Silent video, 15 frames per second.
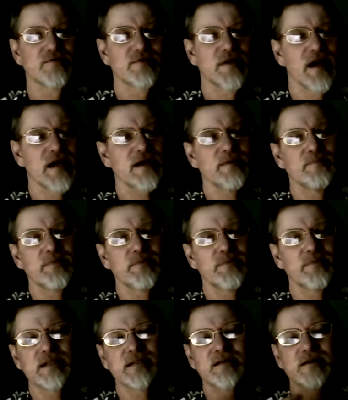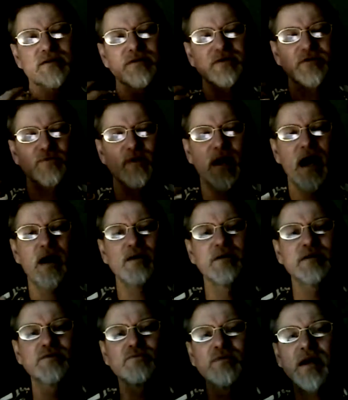We're not complete in our
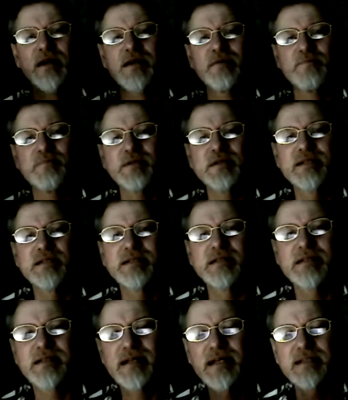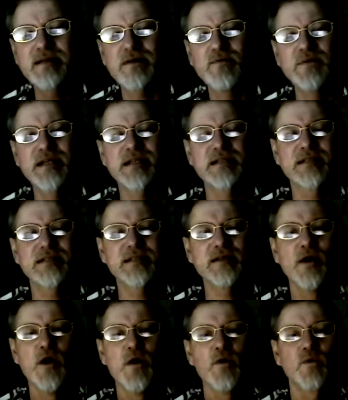surroundings. We're not complete in the things that we can
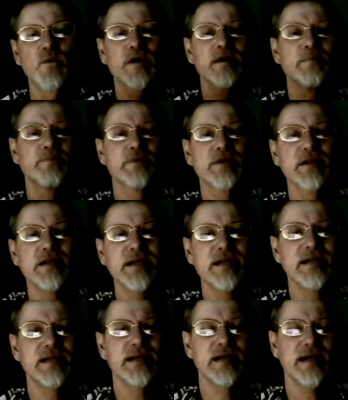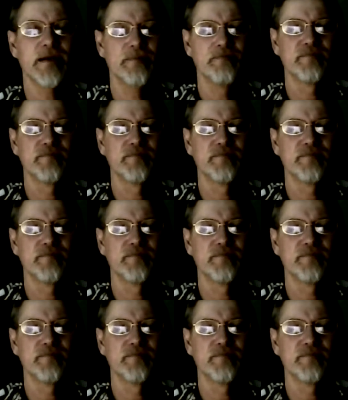see. We're completed